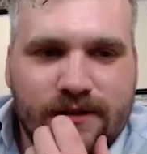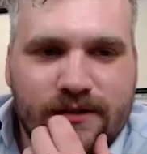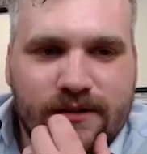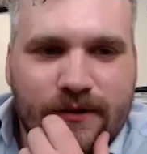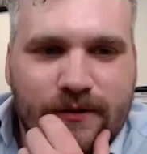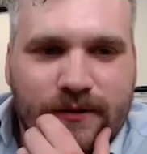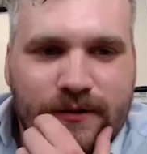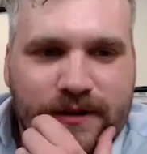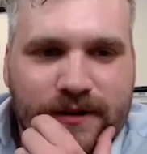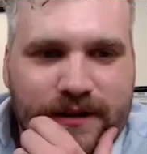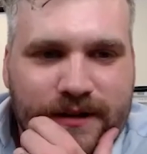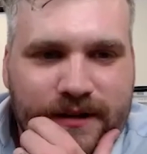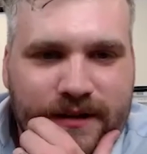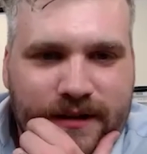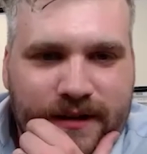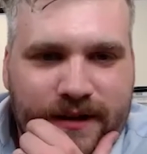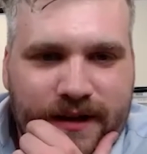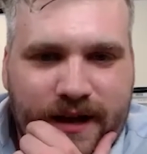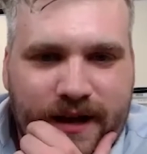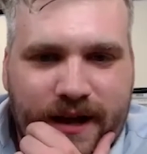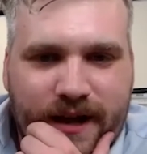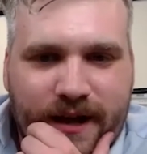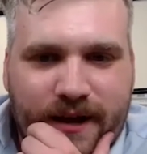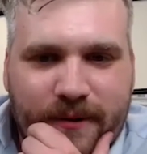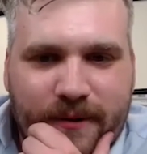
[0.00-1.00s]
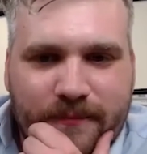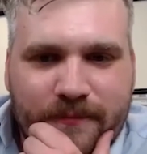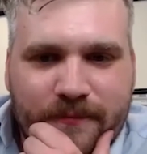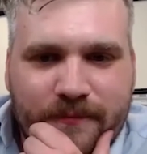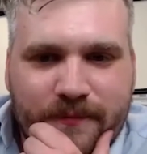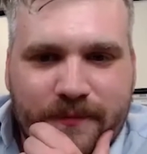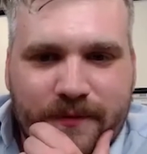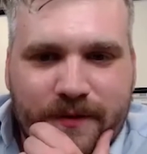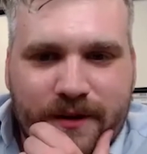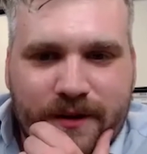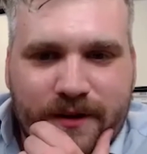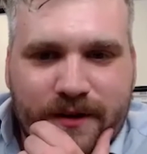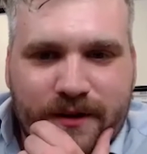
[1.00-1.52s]
So
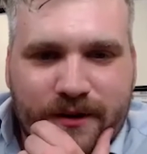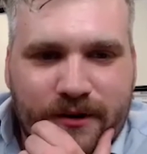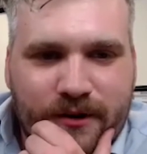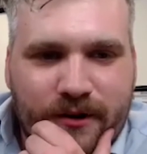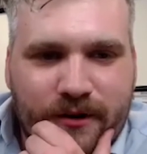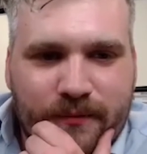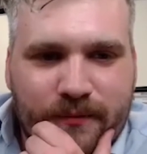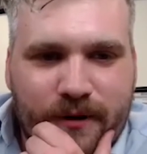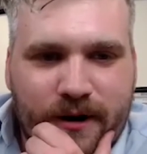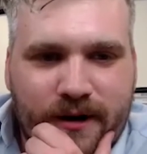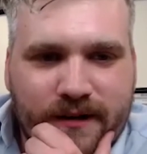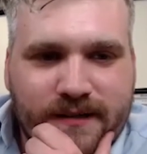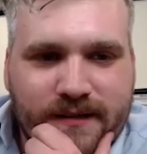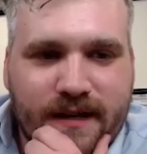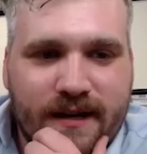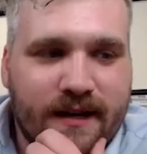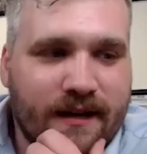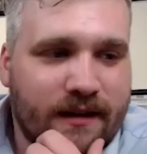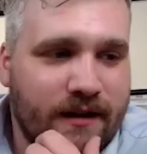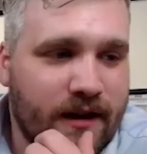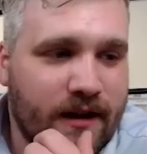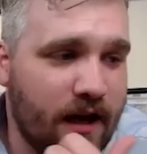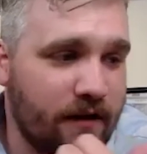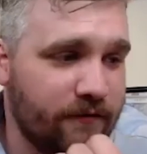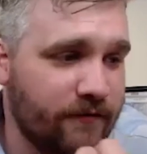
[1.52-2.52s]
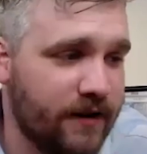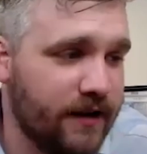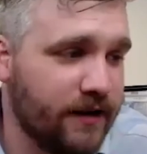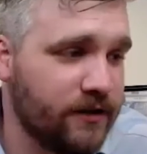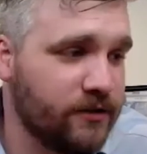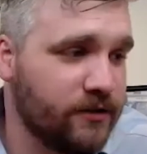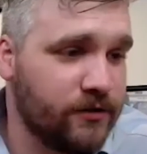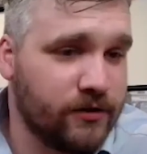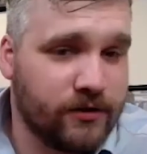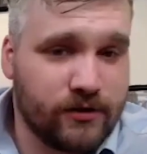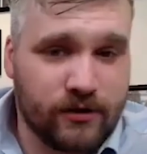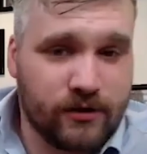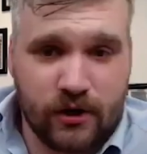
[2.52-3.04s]
you can all partake. And I have an
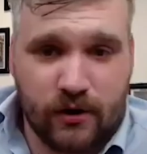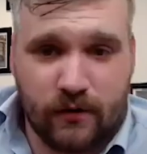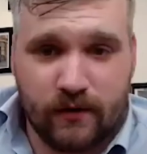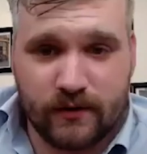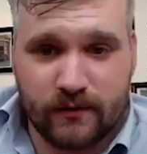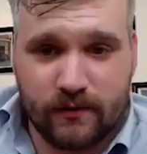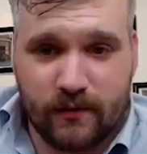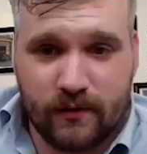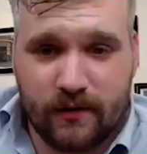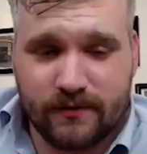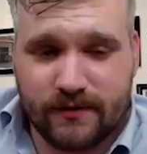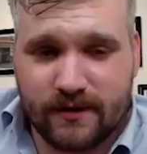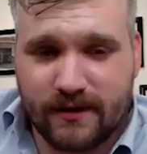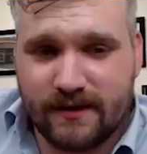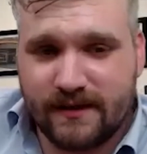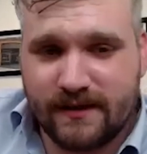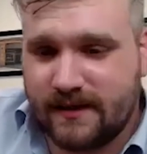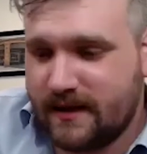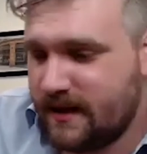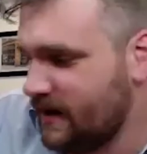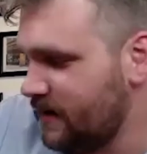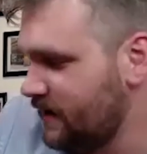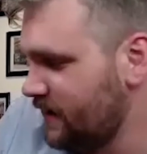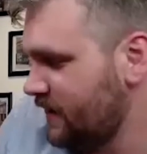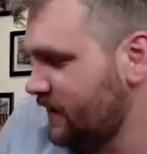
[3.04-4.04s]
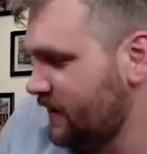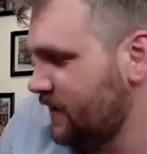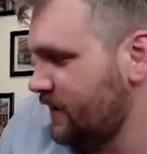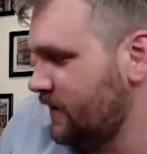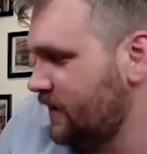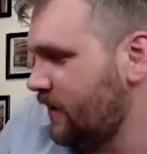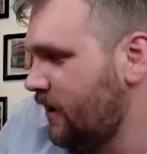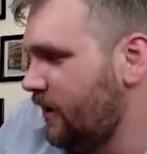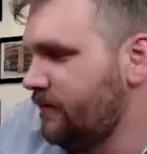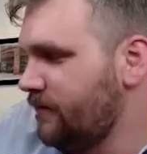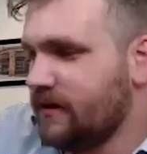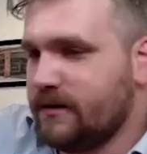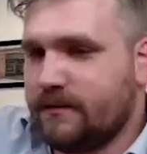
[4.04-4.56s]
extra skew as well, I was going to say,
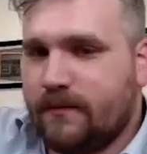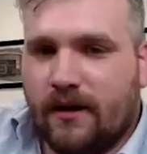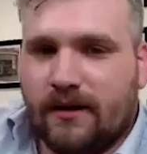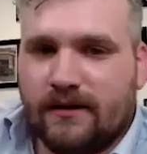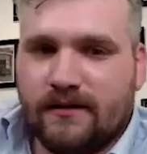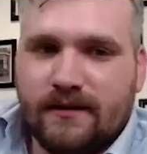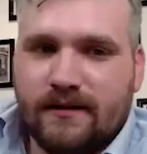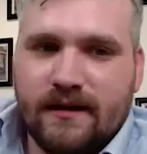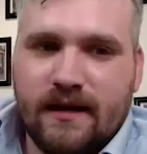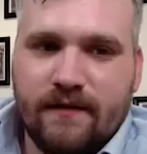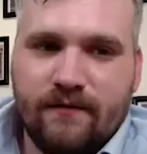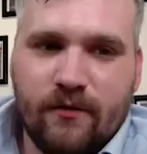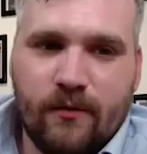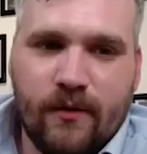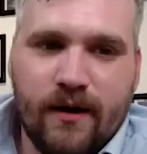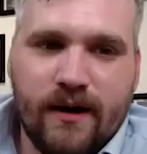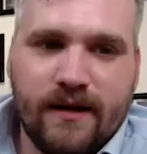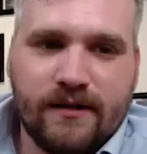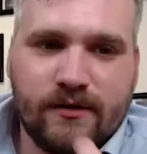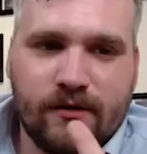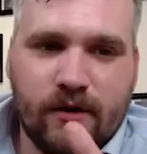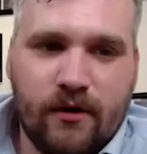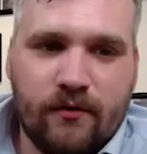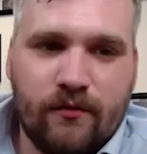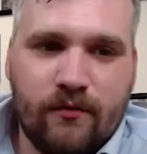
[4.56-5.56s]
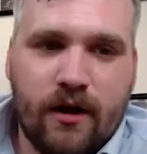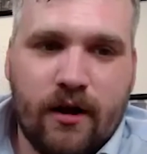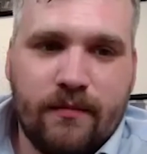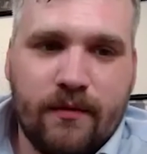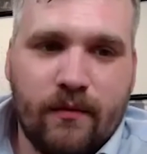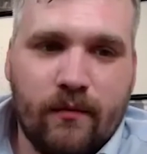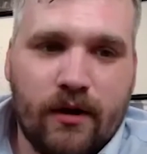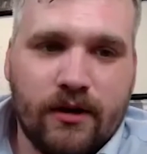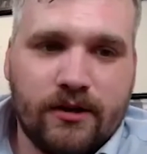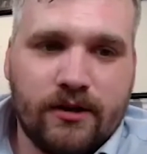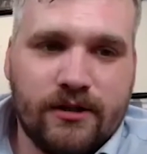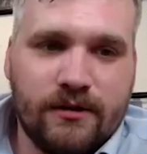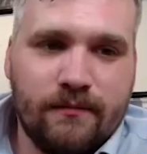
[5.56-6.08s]
of these bottles to give away. So I'll be
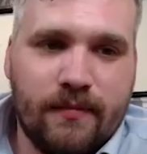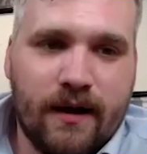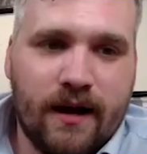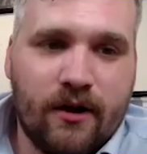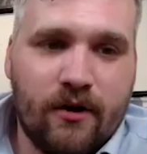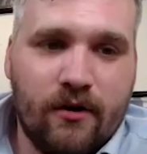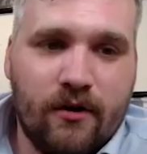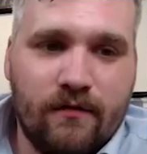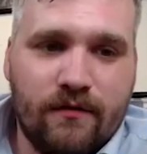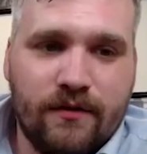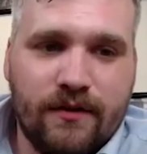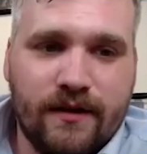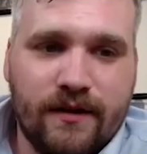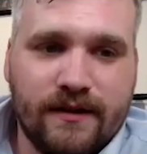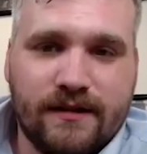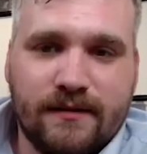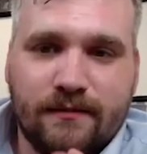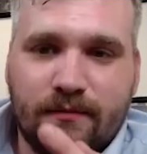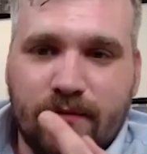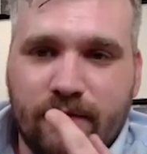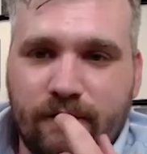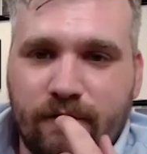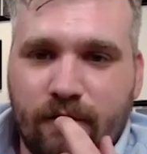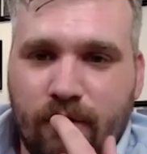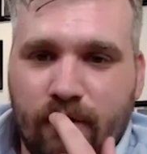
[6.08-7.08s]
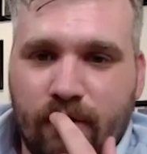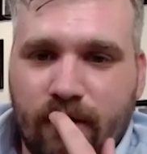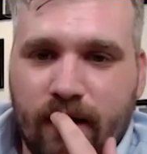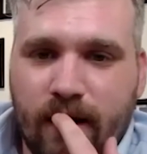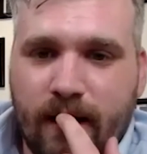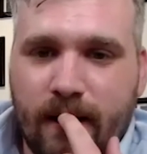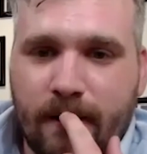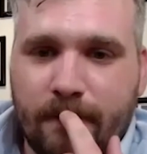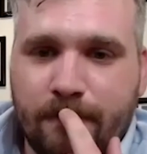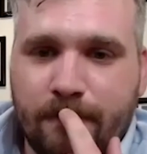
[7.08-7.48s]
watching back over this before